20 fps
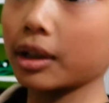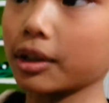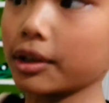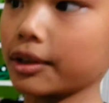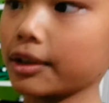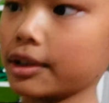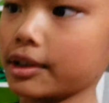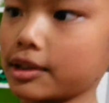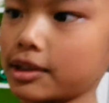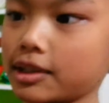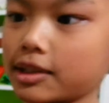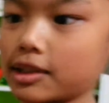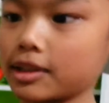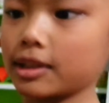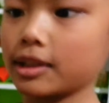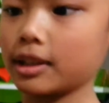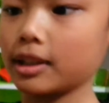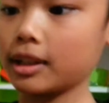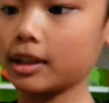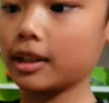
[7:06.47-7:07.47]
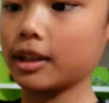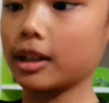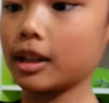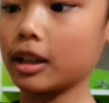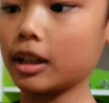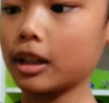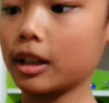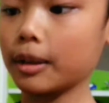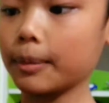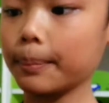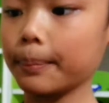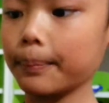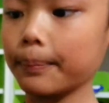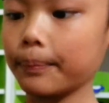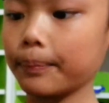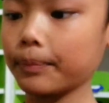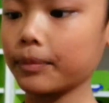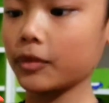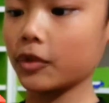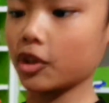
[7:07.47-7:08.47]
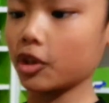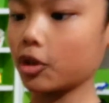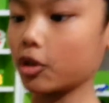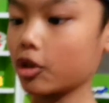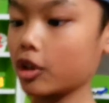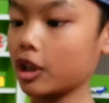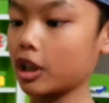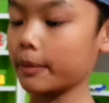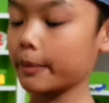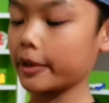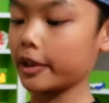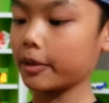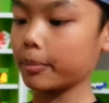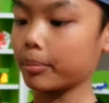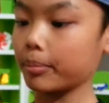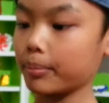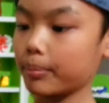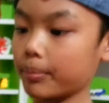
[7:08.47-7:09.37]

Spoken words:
this origami